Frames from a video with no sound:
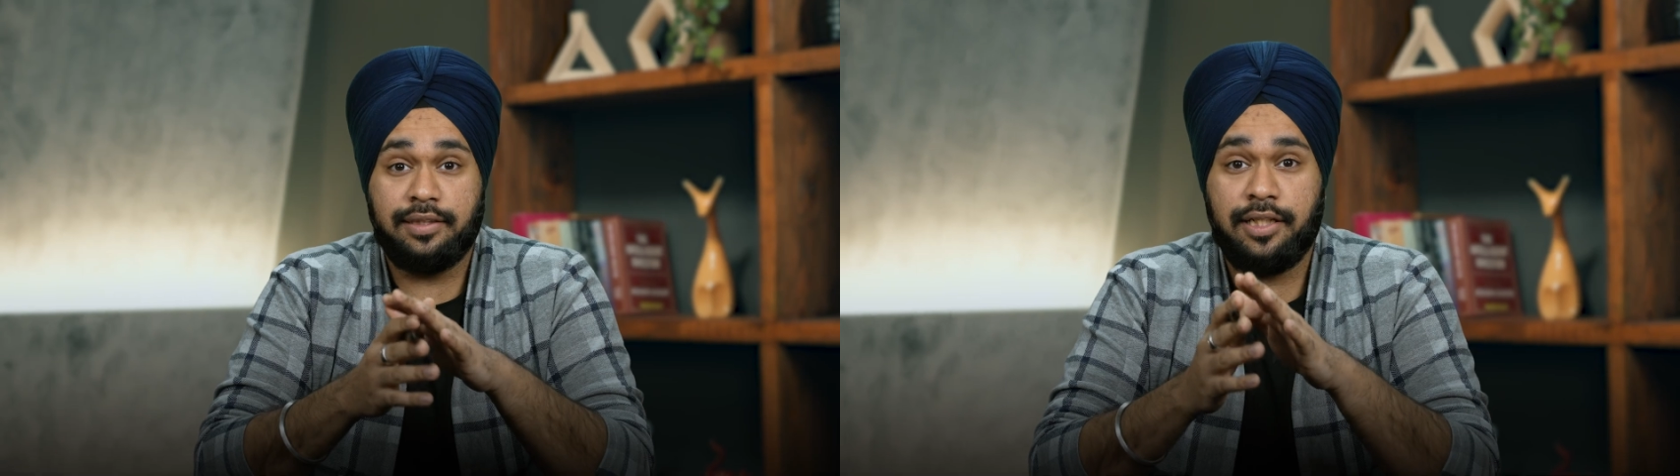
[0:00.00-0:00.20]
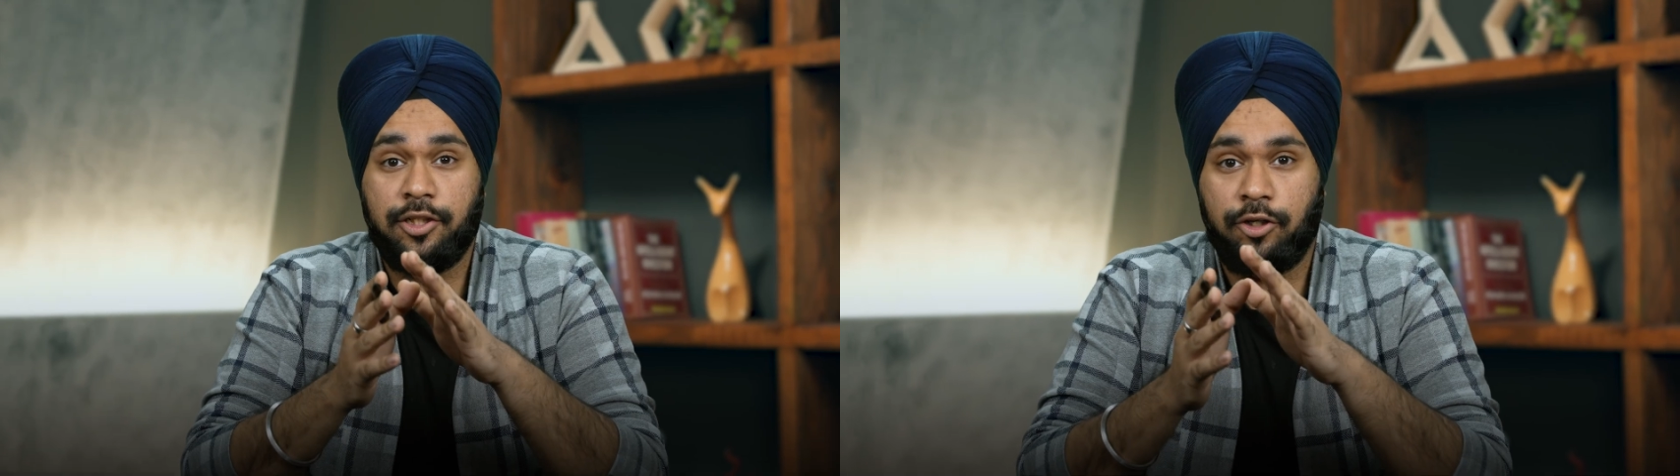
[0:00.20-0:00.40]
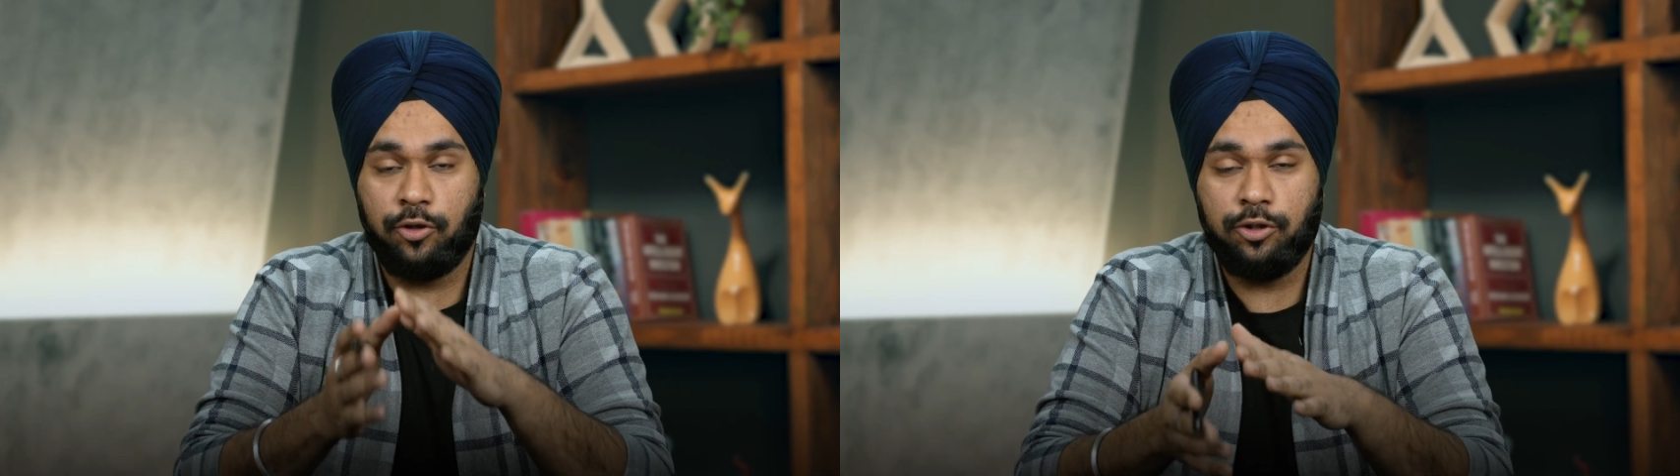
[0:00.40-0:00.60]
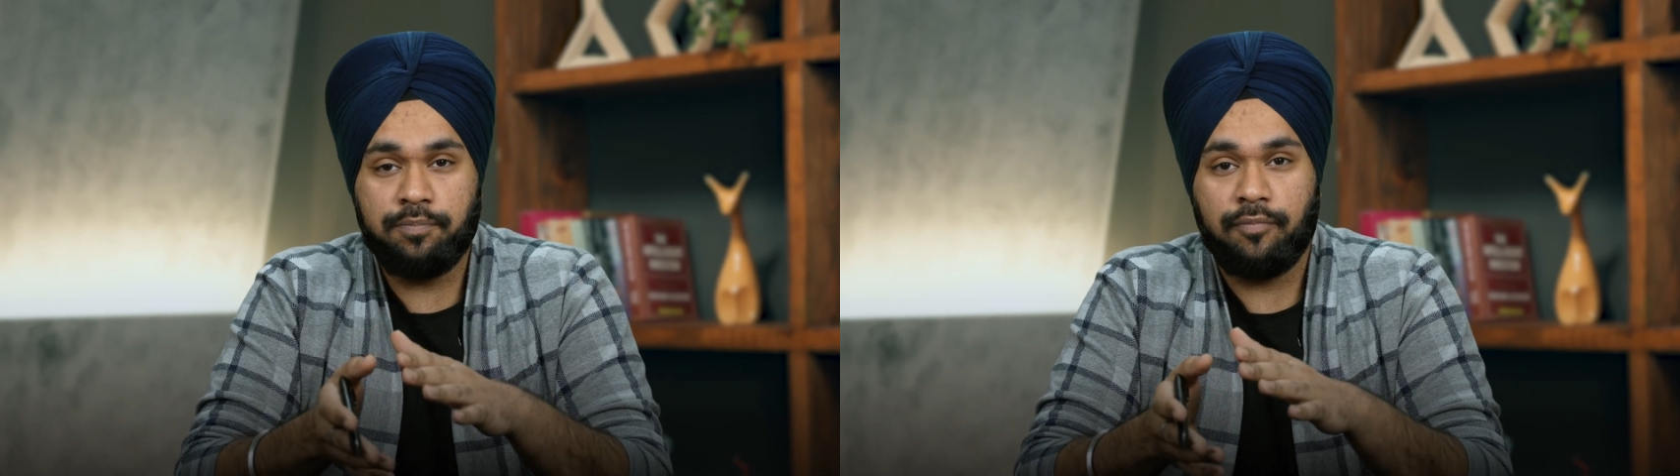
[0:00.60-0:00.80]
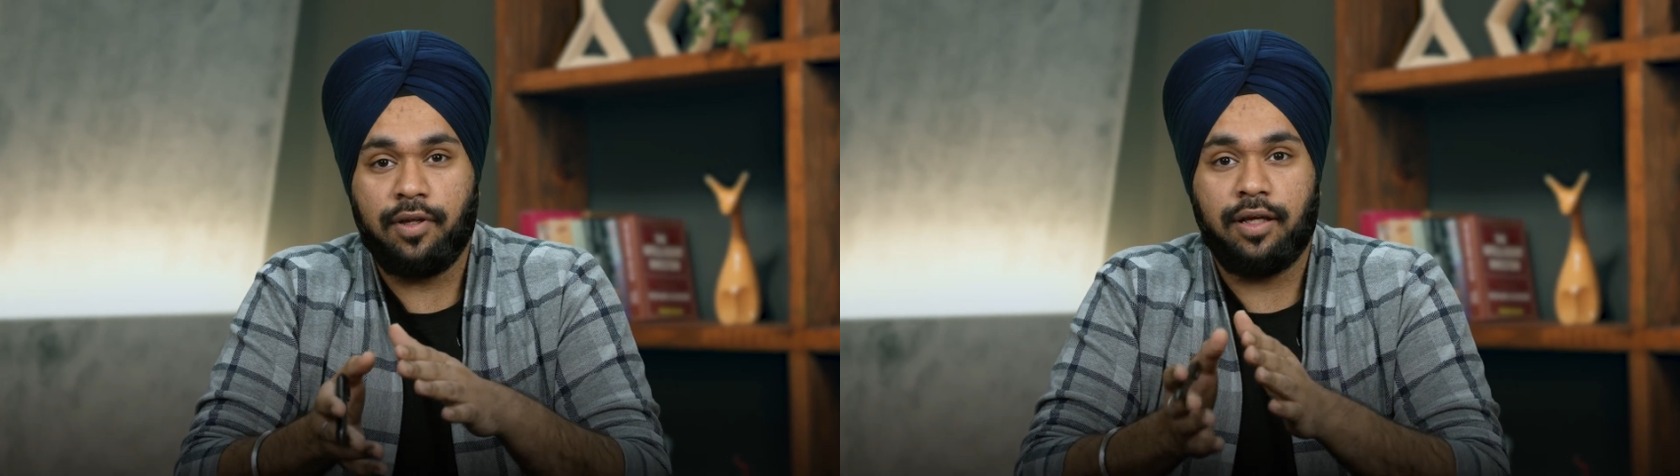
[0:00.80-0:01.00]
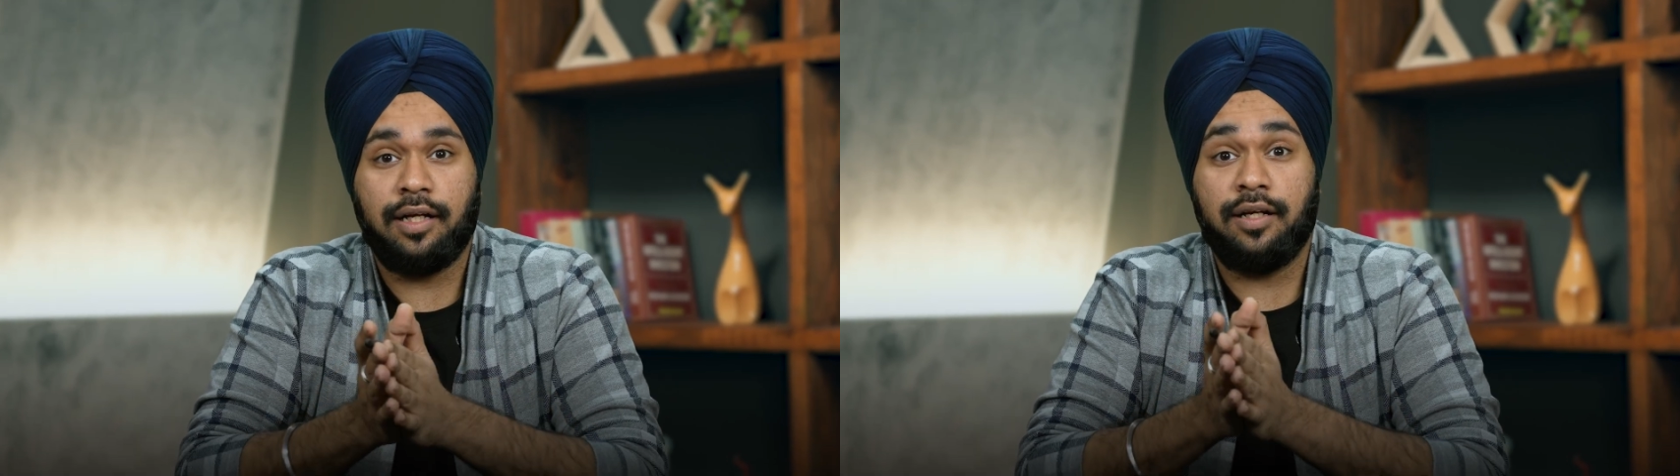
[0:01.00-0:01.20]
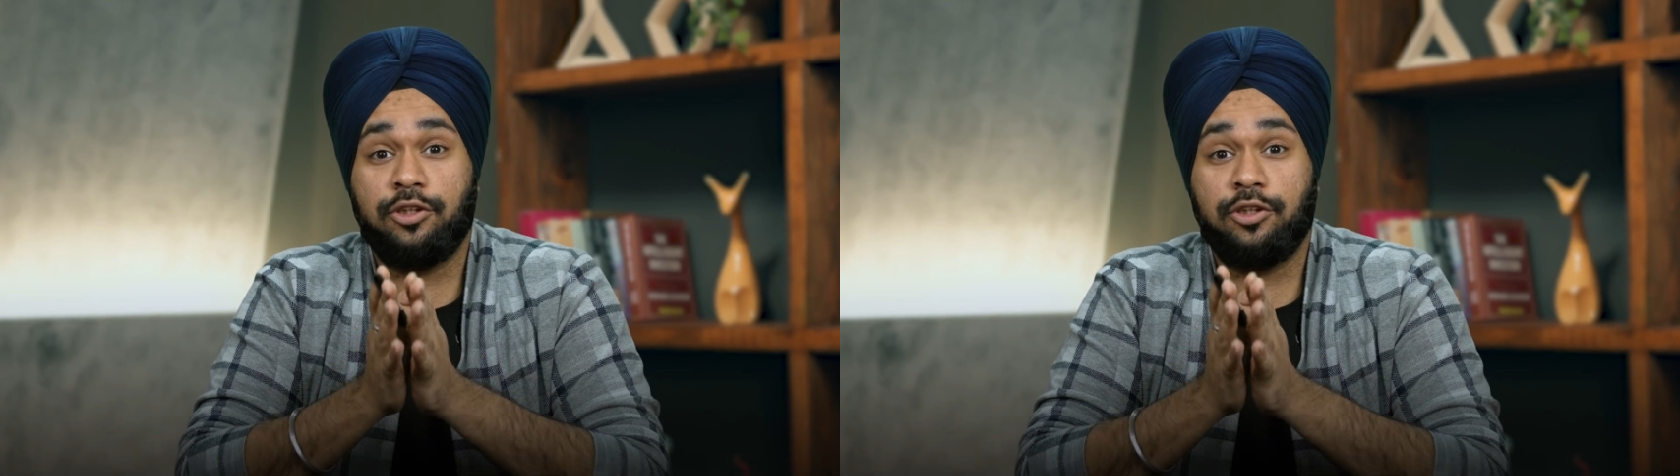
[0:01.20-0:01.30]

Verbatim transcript: Is it true that our